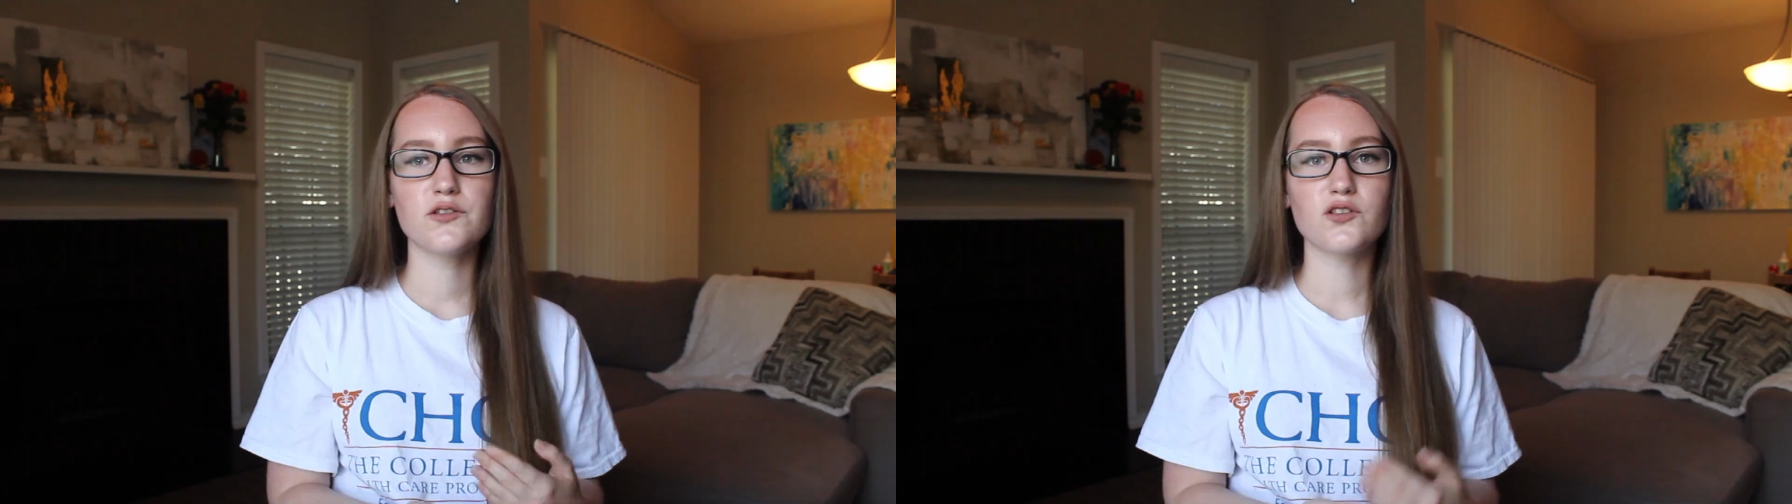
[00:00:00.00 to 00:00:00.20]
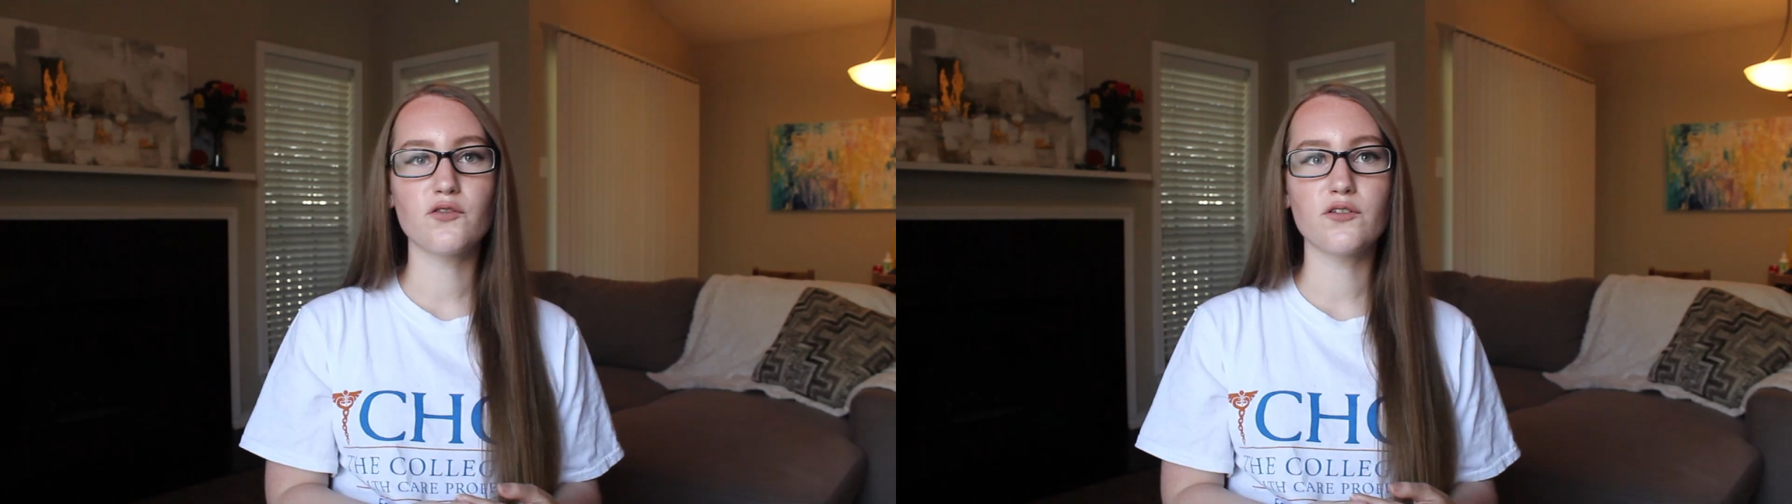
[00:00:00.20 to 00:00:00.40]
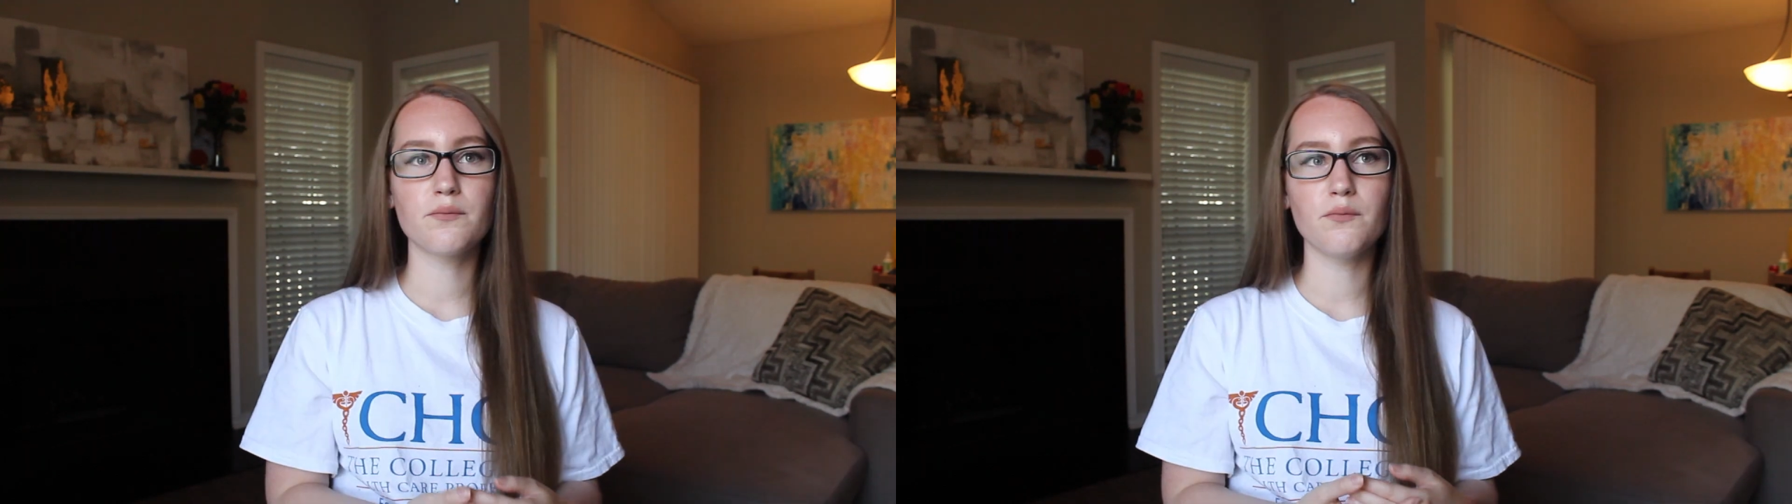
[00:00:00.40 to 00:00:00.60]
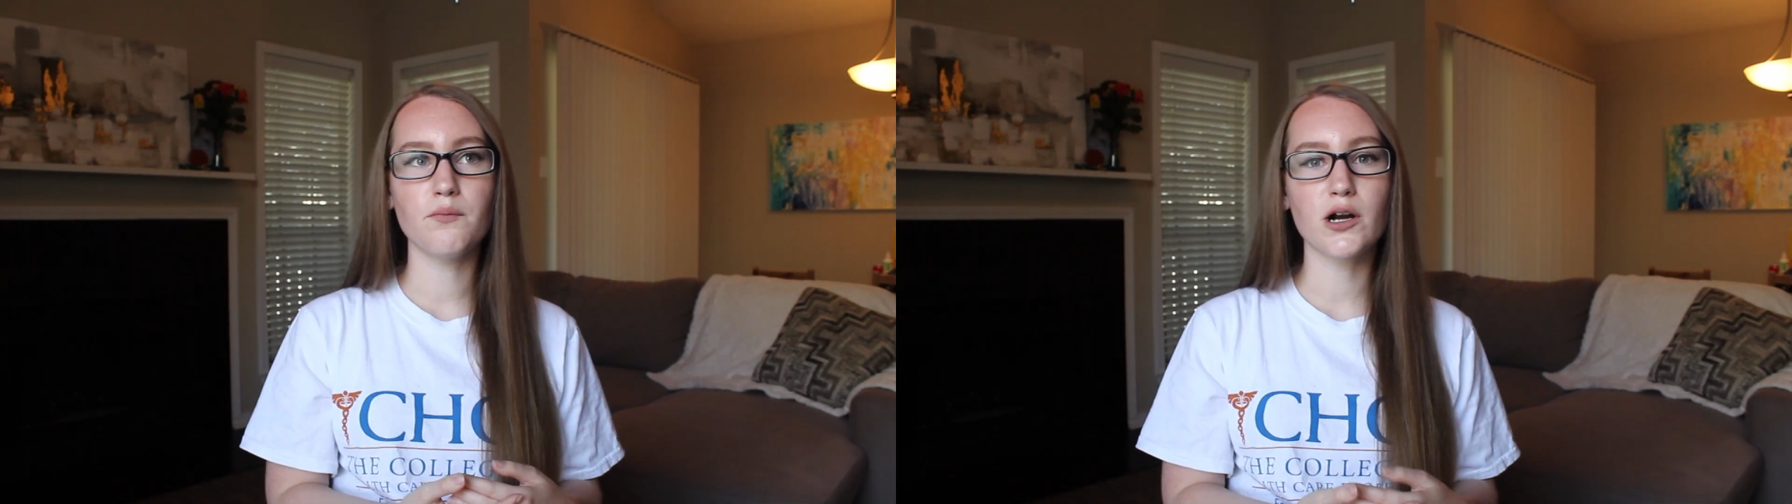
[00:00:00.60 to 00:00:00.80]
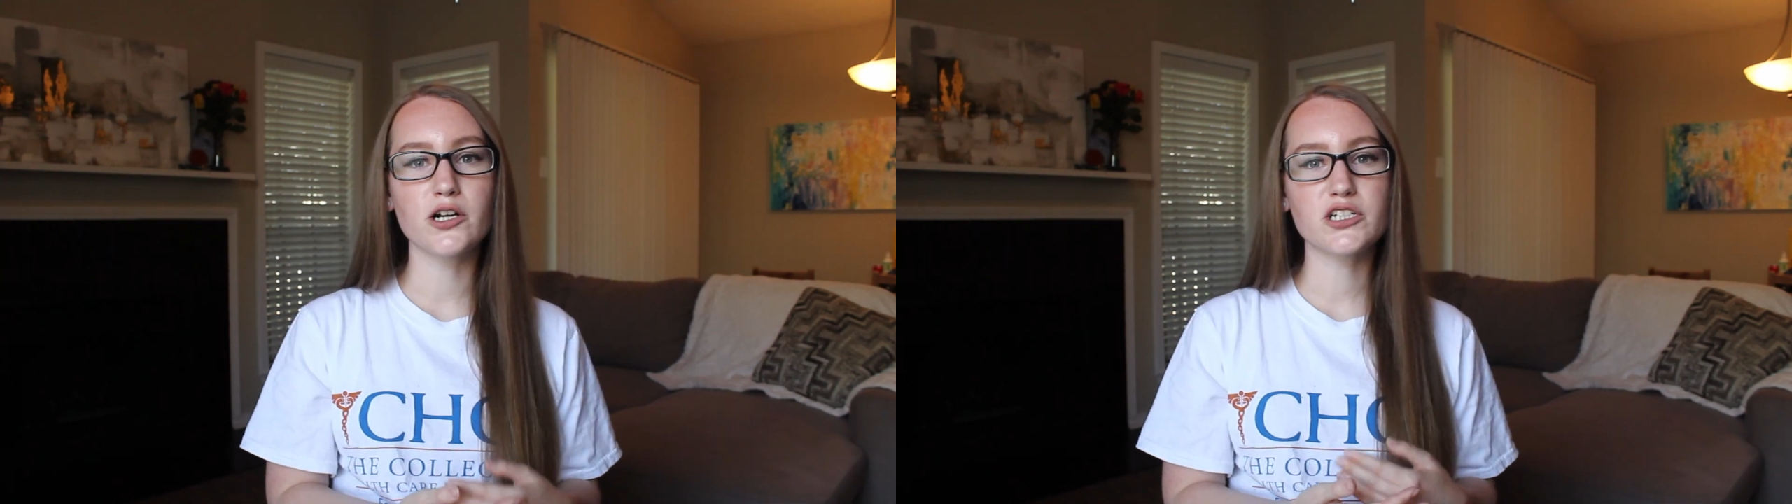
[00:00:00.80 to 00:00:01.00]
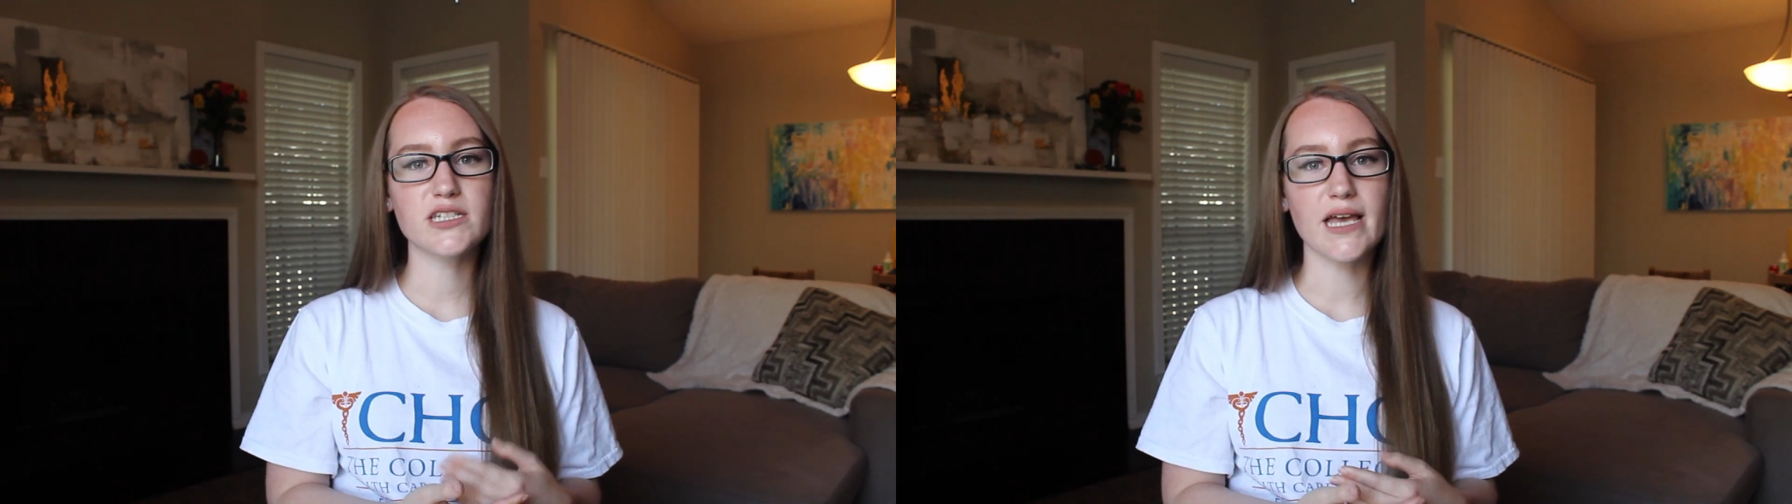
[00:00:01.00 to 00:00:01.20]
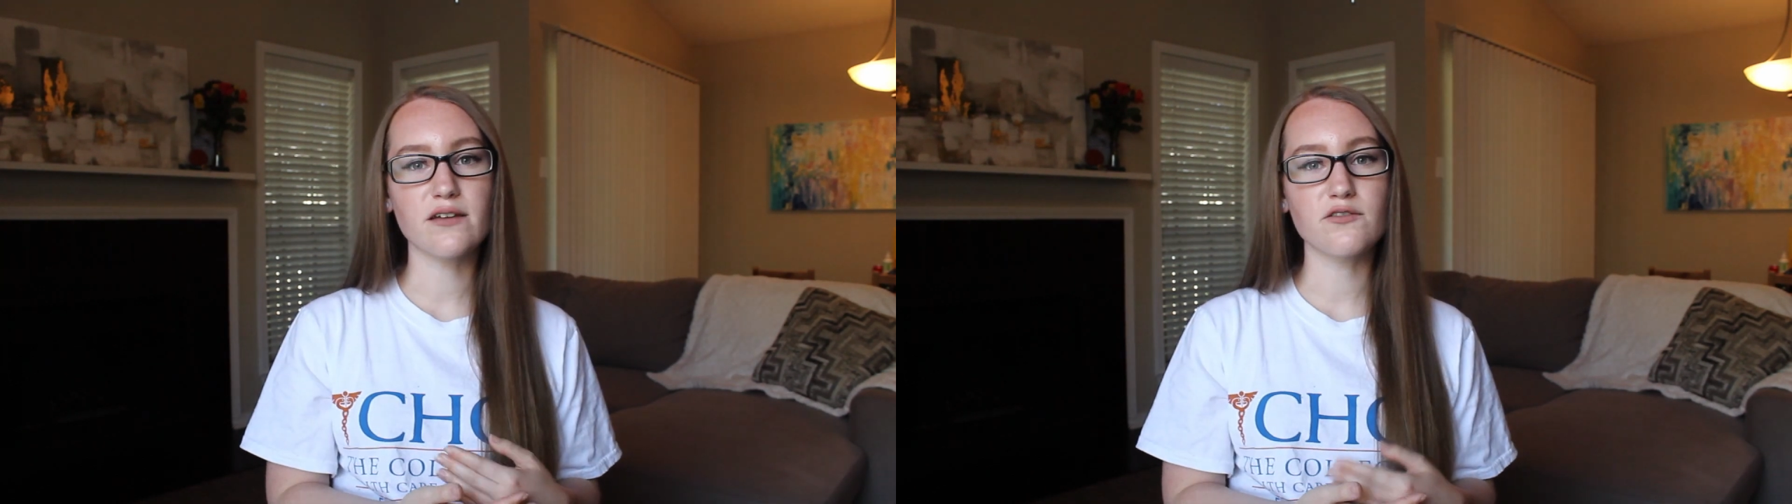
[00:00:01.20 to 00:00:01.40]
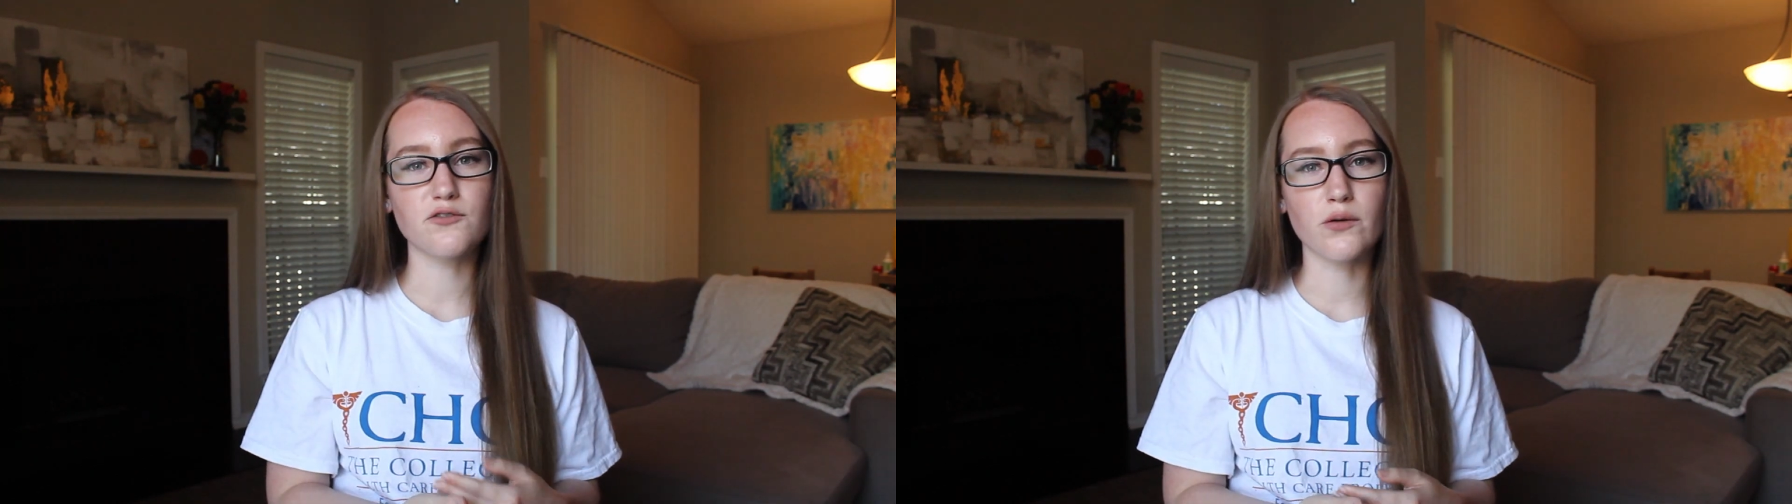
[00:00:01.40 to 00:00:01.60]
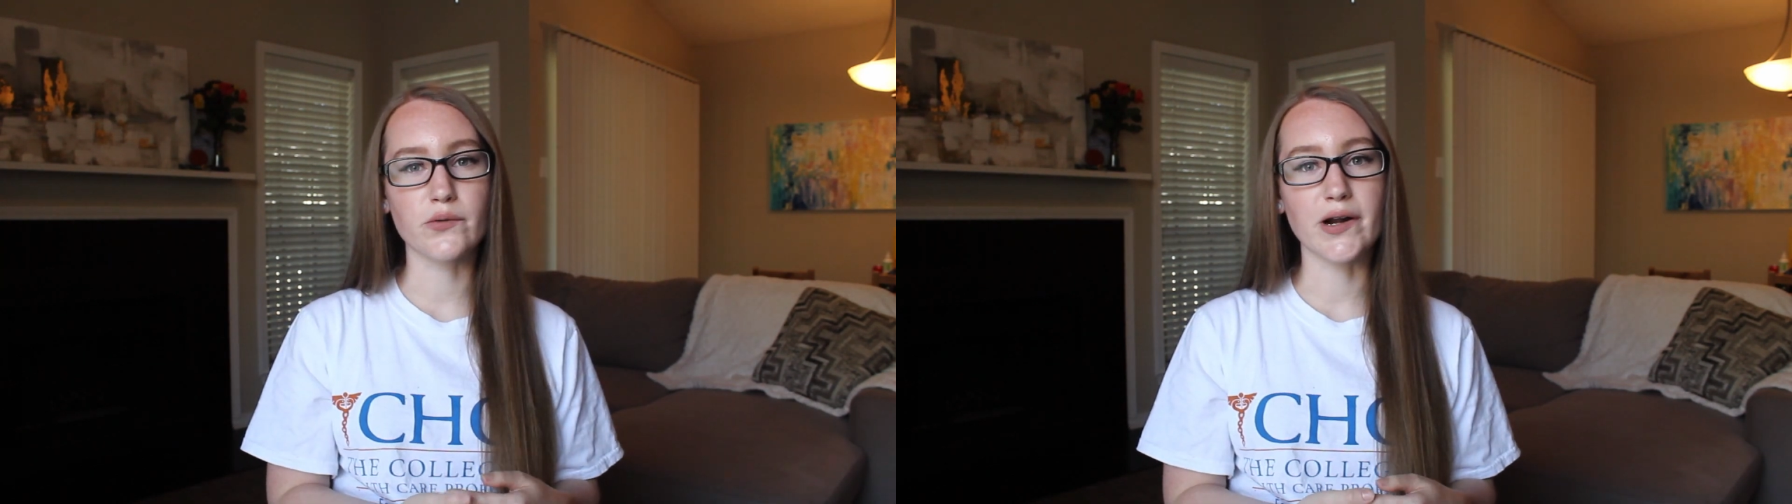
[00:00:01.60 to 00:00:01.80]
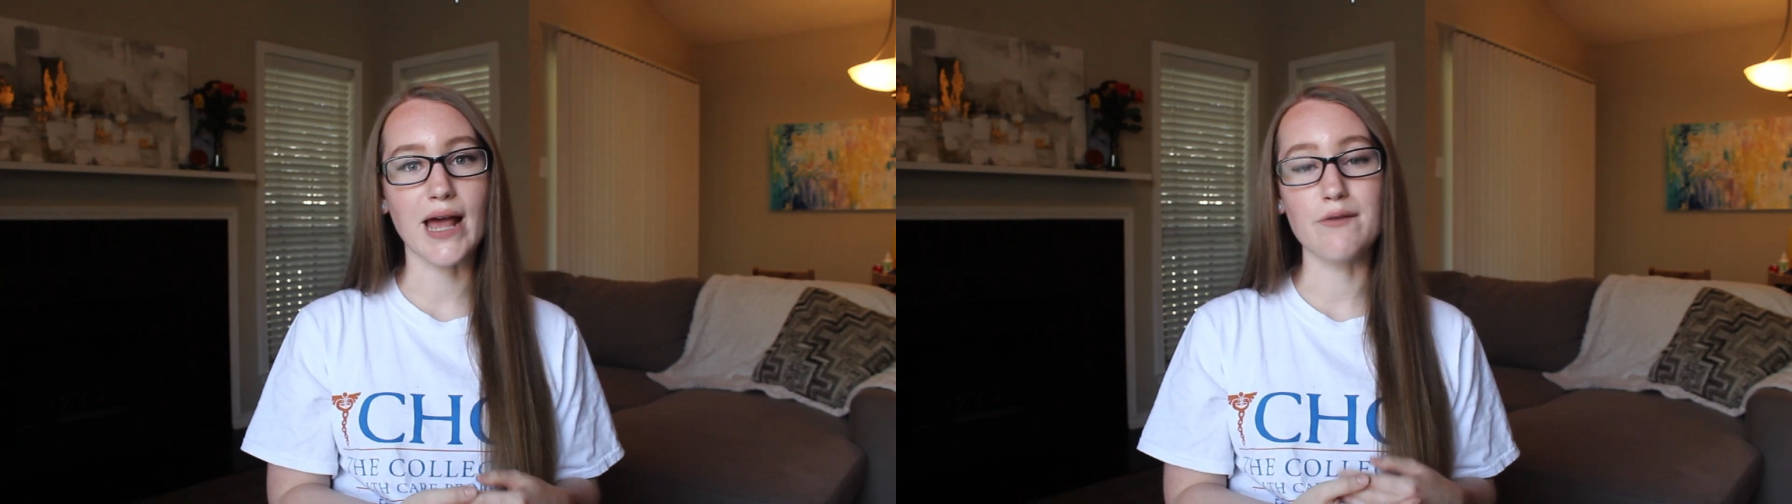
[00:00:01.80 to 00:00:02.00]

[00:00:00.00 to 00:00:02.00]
So from March 2nd forward,